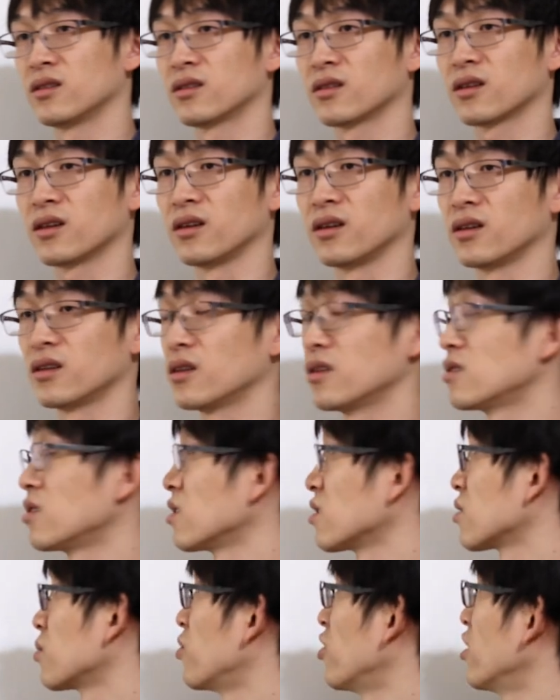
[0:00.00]
okay, this
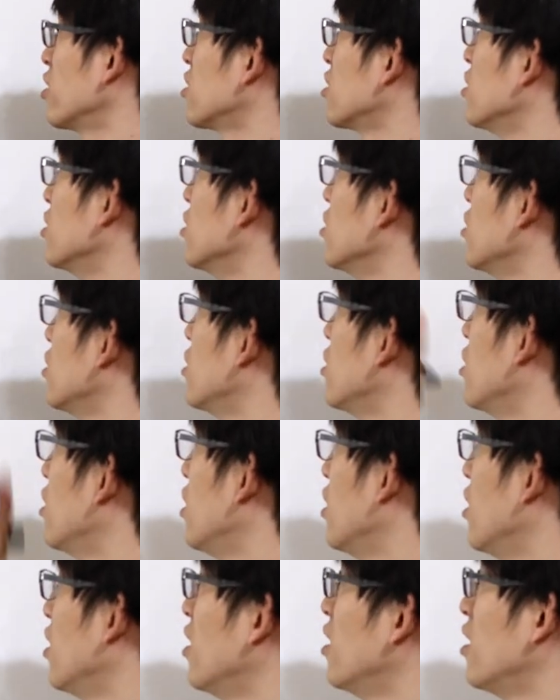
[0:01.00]
expression
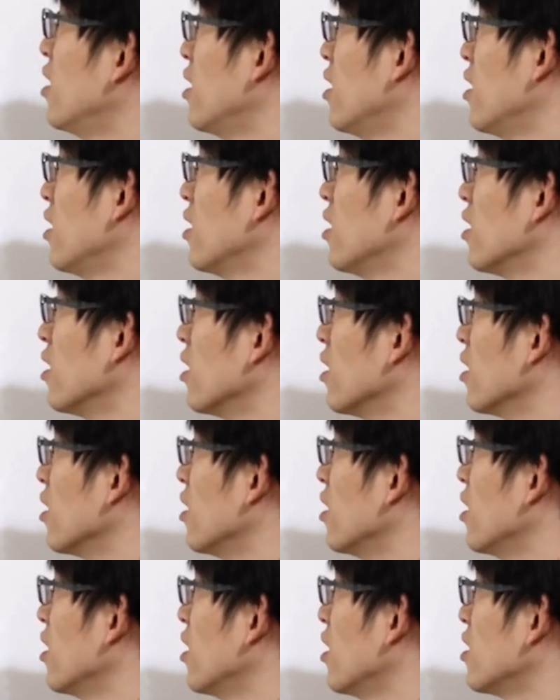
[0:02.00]

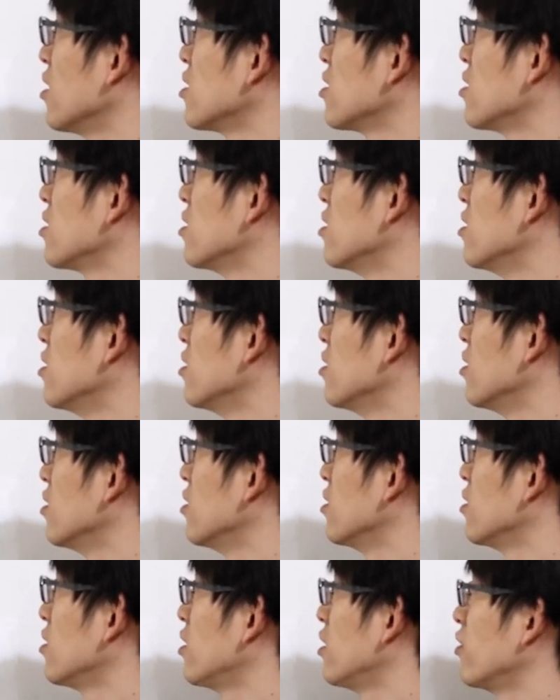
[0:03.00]
has
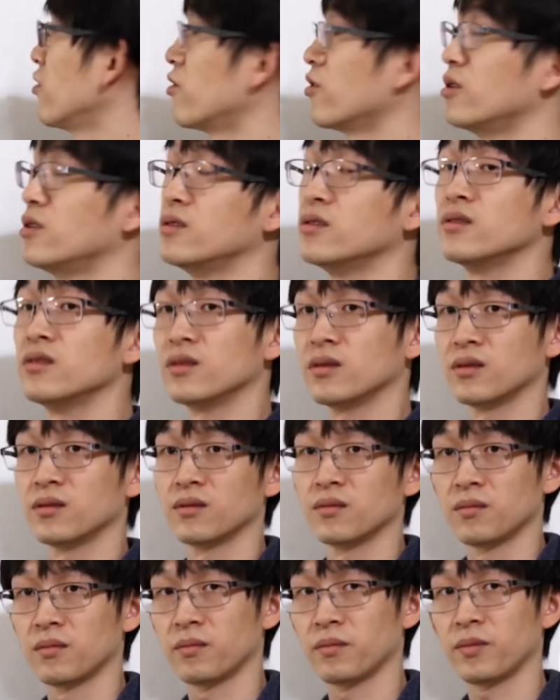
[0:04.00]
different
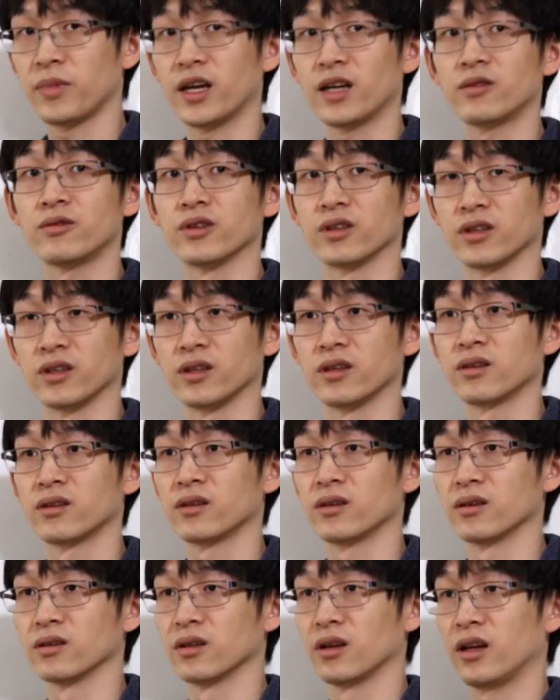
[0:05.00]
parity
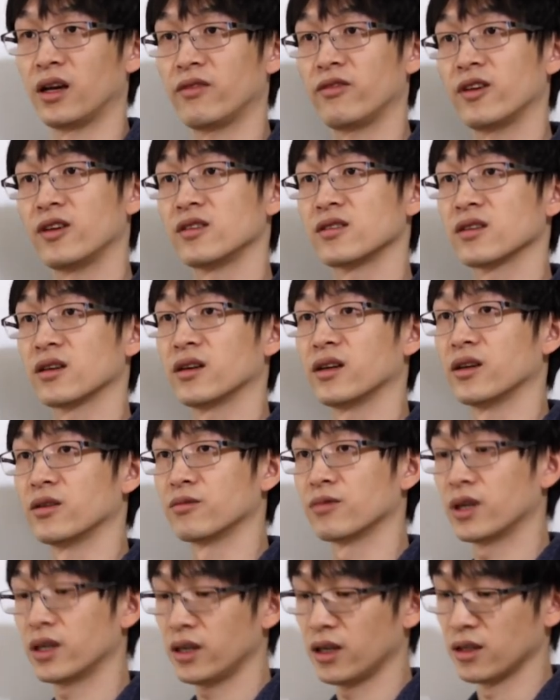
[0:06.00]
on the left-hand side
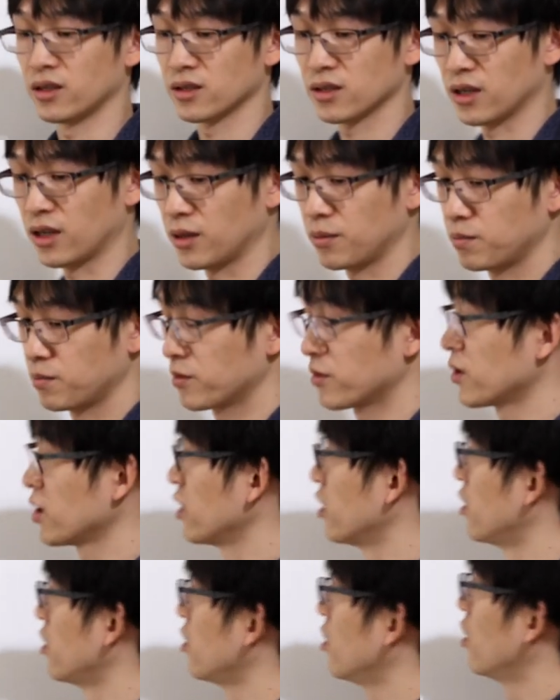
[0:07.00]
and right-hand side,
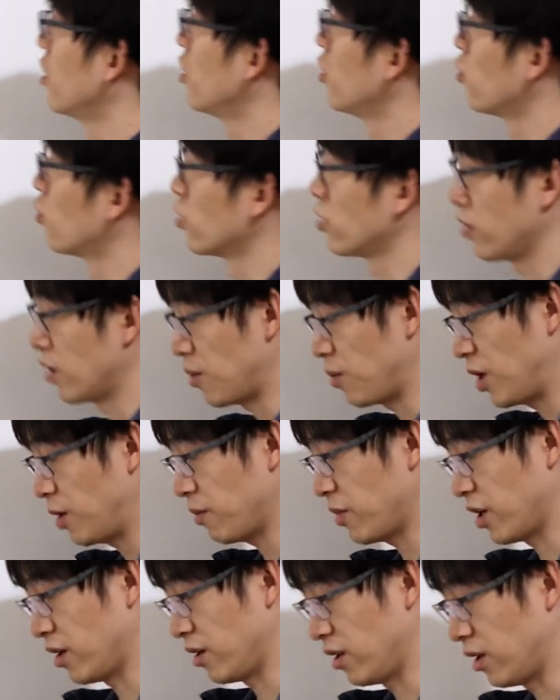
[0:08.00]
okay. What do I mean
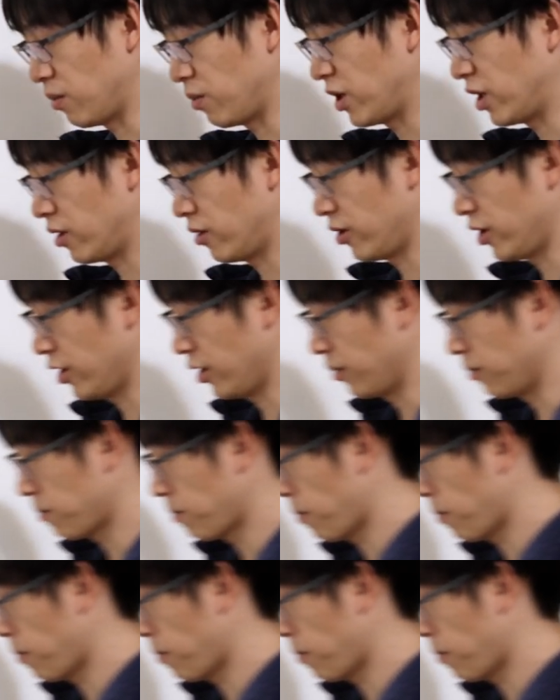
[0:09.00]
by that parity?